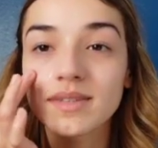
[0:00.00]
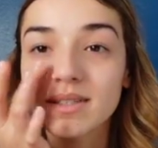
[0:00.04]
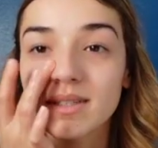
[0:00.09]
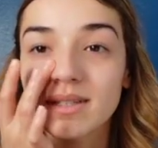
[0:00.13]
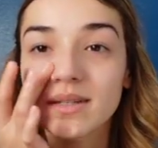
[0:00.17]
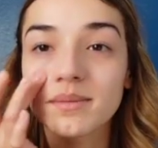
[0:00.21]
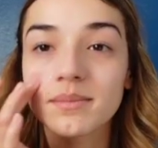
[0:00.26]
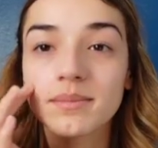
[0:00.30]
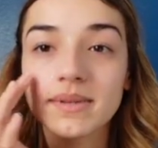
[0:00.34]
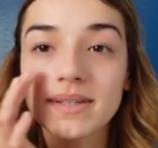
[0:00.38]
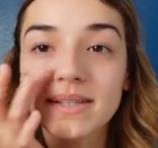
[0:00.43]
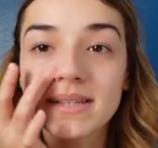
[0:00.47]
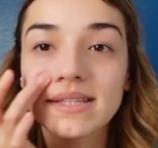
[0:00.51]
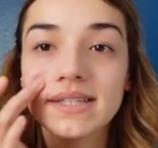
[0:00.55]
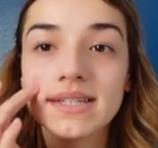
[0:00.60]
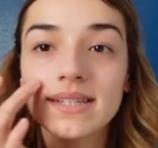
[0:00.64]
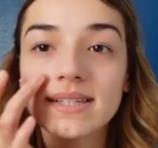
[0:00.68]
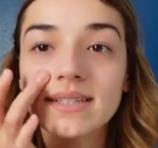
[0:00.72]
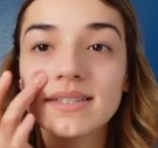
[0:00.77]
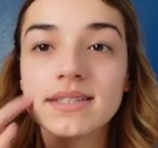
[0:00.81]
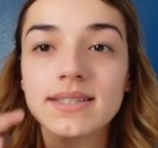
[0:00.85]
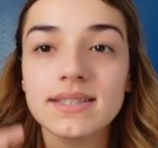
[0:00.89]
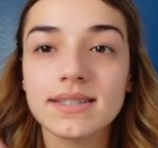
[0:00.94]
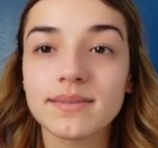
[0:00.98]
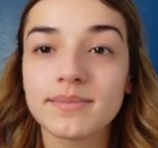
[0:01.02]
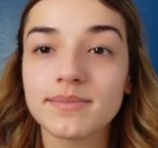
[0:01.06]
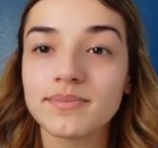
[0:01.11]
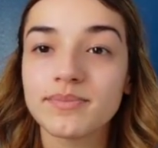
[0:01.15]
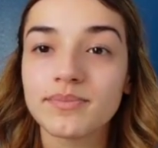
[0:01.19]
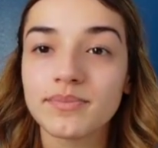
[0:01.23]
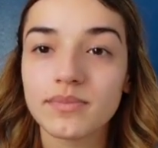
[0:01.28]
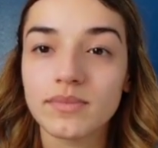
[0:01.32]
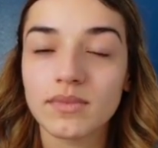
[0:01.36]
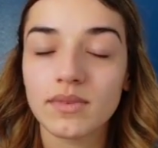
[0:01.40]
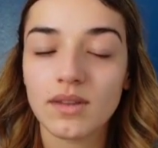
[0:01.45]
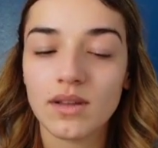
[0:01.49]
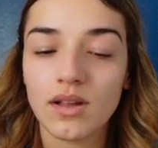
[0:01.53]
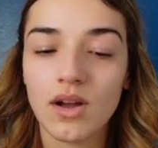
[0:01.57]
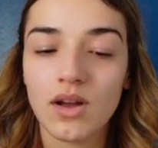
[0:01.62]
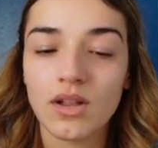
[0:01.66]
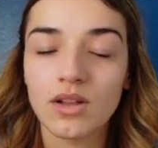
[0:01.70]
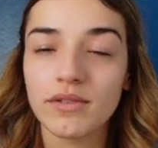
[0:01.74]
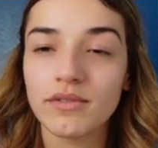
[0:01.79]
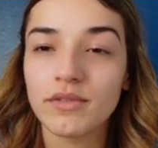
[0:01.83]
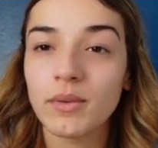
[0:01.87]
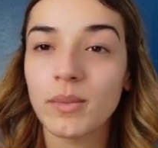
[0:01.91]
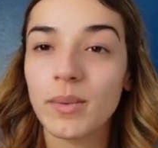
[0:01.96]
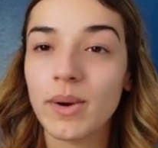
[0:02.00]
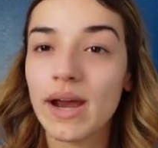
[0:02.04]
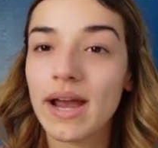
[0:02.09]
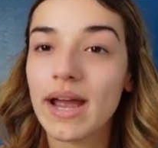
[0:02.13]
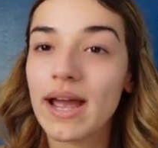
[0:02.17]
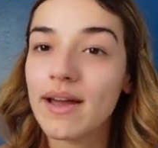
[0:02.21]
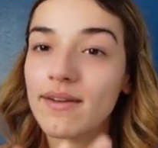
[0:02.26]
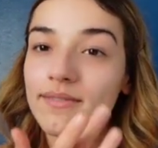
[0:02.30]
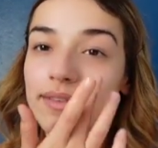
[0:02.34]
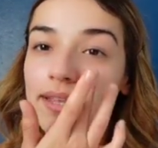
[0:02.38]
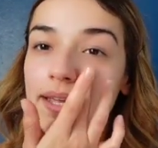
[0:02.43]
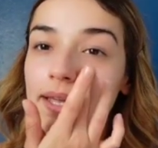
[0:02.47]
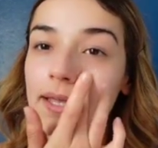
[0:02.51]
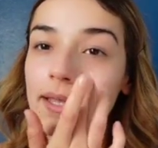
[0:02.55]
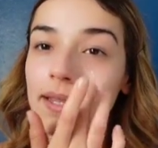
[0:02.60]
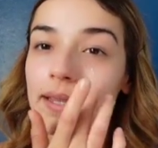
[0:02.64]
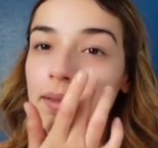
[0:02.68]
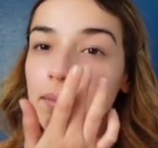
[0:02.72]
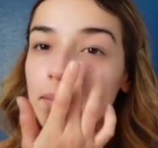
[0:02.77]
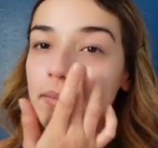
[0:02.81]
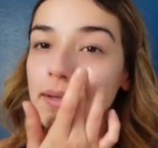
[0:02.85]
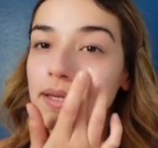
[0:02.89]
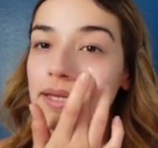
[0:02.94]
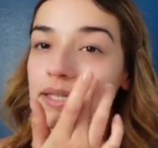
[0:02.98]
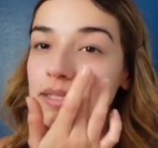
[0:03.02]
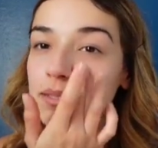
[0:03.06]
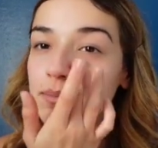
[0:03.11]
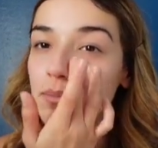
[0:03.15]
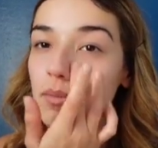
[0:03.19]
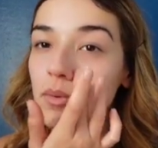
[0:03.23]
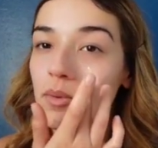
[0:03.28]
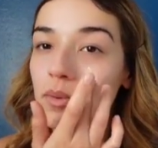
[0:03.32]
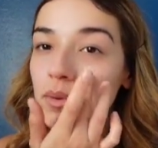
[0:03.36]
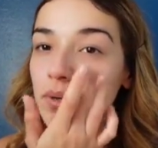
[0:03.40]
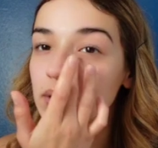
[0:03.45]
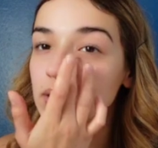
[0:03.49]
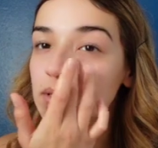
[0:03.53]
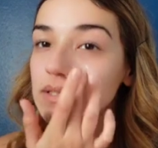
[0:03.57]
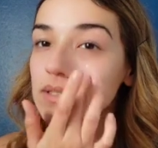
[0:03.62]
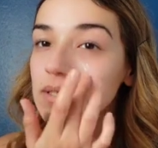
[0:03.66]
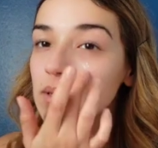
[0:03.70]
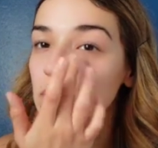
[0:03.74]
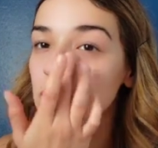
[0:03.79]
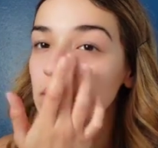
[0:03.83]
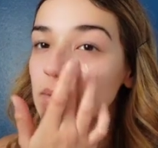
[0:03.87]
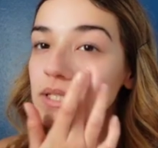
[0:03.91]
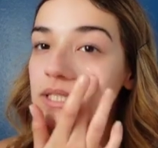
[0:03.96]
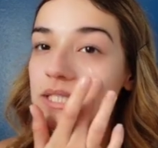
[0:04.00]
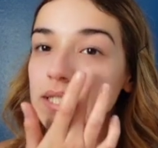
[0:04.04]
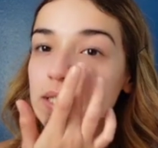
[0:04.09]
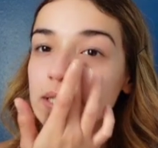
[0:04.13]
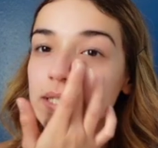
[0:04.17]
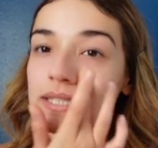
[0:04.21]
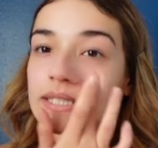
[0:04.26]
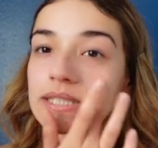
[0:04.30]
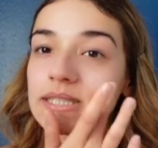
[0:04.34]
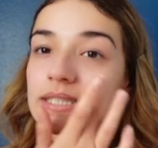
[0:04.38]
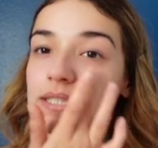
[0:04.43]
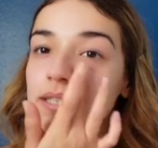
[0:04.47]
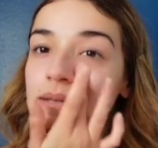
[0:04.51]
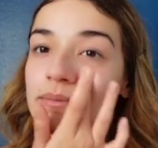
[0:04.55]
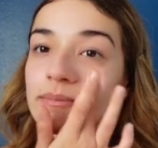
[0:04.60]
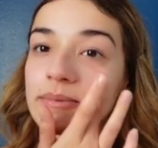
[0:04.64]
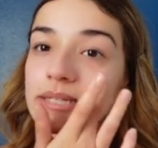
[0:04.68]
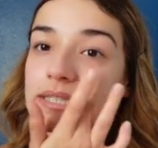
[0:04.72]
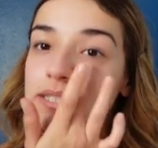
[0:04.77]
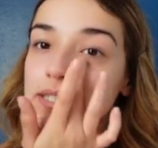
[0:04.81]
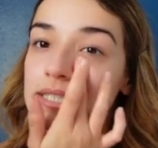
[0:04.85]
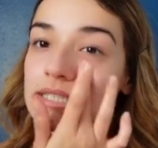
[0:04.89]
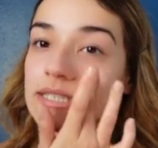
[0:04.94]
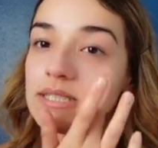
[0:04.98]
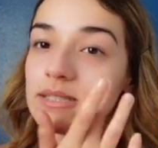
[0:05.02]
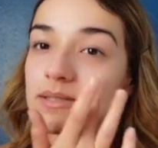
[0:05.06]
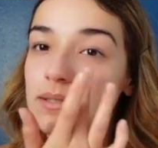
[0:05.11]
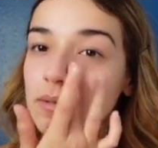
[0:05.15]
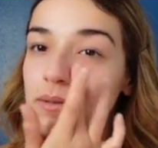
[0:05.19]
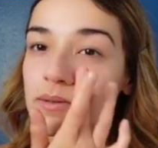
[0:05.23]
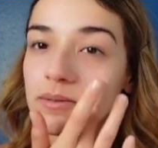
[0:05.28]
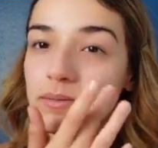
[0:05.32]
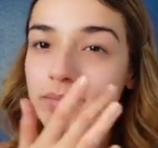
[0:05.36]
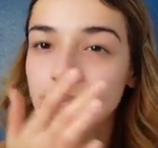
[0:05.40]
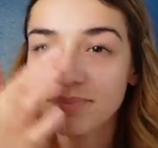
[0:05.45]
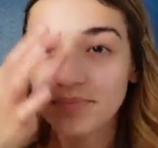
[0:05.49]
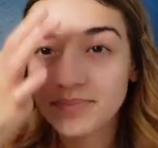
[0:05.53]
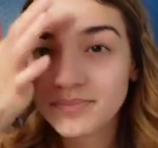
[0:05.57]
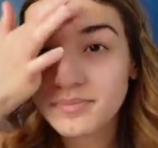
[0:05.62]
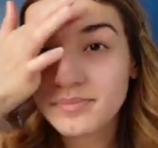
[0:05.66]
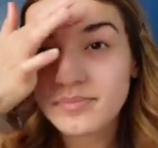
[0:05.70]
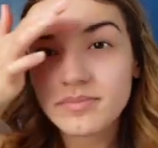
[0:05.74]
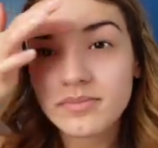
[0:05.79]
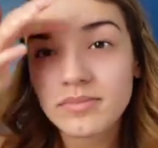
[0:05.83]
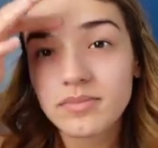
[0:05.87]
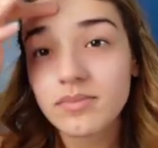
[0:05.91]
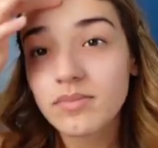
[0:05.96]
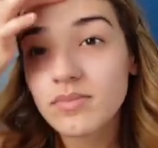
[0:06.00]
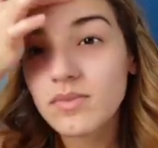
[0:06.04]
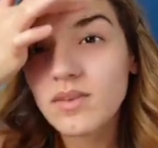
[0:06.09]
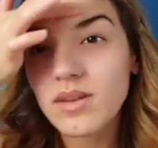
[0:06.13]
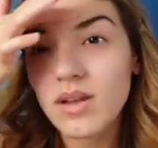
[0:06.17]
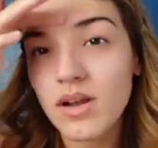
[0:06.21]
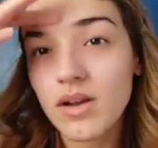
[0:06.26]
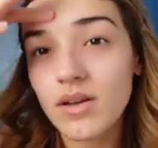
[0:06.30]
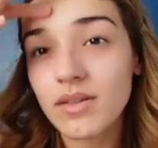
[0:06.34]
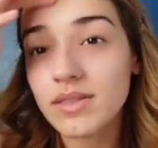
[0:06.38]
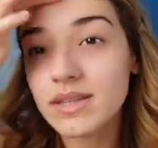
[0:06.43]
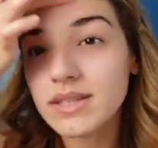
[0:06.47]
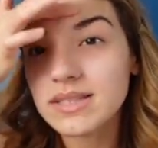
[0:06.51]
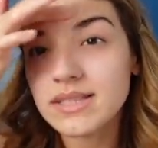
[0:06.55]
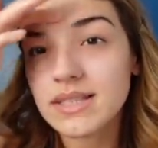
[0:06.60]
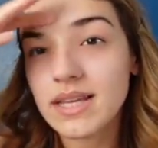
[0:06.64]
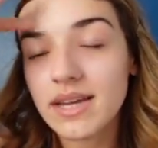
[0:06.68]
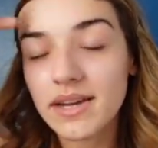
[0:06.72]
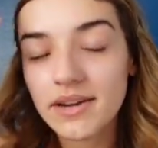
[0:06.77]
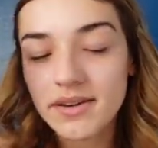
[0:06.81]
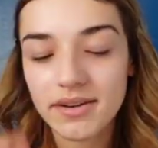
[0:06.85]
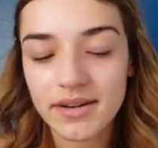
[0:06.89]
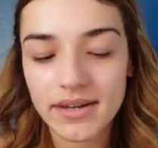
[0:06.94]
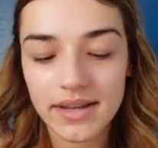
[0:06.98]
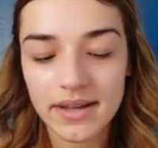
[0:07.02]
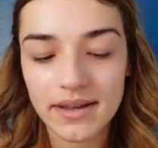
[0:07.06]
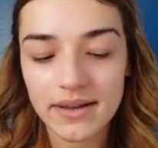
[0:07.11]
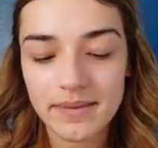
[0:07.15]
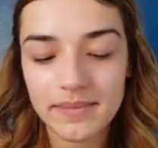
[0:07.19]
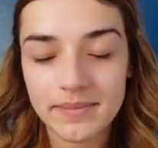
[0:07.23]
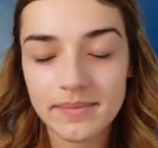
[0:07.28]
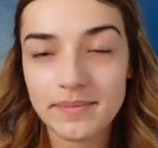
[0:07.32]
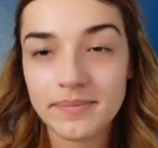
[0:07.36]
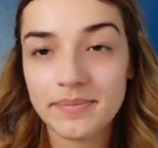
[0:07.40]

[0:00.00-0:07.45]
just gonna put this all over where I have like the biggest pores, which is in my T-zone, all this area.